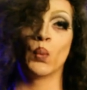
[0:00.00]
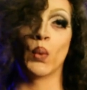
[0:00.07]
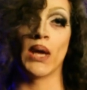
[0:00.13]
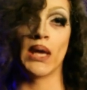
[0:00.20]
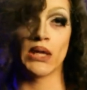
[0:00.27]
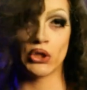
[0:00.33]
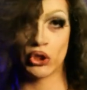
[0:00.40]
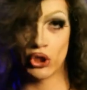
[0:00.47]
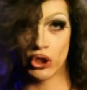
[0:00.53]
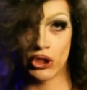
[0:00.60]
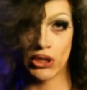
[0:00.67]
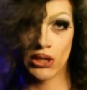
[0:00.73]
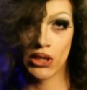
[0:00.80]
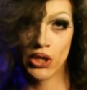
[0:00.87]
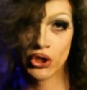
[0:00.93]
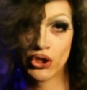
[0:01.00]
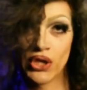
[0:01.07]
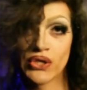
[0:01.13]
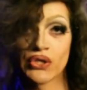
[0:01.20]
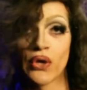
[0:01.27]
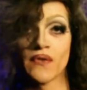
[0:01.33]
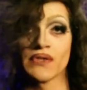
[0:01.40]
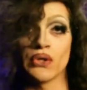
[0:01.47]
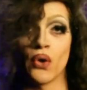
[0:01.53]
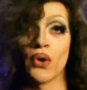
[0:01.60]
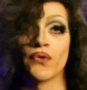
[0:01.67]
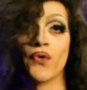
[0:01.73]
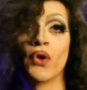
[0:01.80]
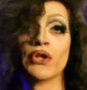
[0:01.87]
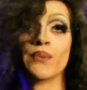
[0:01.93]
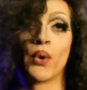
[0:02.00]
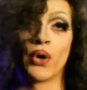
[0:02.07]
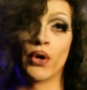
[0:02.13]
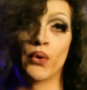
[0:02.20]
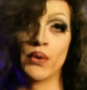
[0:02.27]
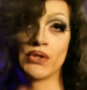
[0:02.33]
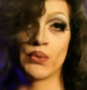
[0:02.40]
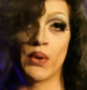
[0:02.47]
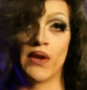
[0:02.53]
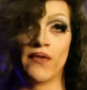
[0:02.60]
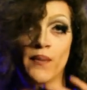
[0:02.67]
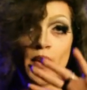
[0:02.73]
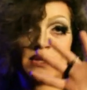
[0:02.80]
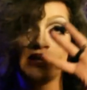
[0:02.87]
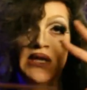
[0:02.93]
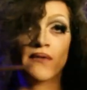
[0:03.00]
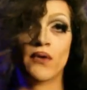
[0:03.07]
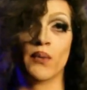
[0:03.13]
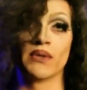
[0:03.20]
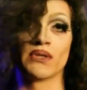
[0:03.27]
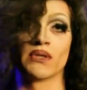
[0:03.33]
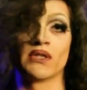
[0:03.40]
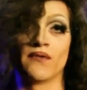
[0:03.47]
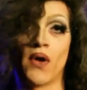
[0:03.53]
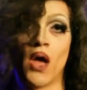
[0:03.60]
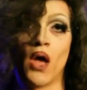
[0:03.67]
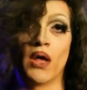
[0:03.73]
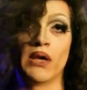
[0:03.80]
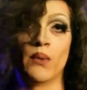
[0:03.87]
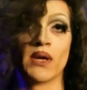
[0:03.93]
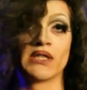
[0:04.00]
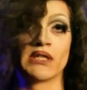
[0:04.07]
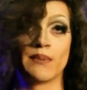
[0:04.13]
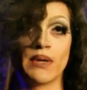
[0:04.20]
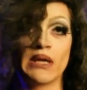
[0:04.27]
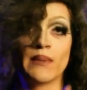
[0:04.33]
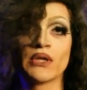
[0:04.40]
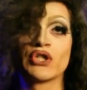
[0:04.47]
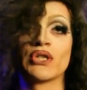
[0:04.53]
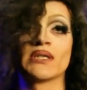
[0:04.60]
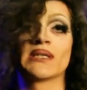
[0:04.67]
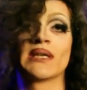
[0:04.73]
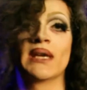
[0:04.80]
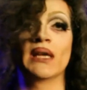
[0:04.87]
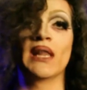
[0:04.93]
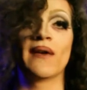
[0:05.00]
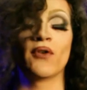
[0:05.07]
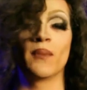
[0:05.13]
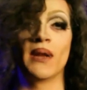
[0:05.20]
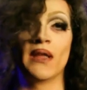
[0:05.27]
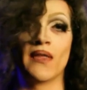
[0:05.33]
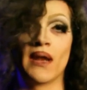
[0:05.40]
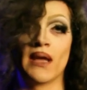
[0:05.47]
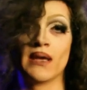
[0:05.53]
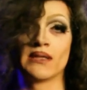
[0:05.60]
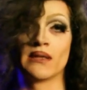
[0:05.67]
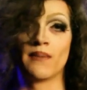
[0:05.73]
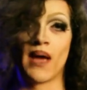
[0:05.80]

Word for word: witch. She serves Lord Voldemort, who is one of the most evil wizards of all. He wants to pretty much just kill everybody that isn't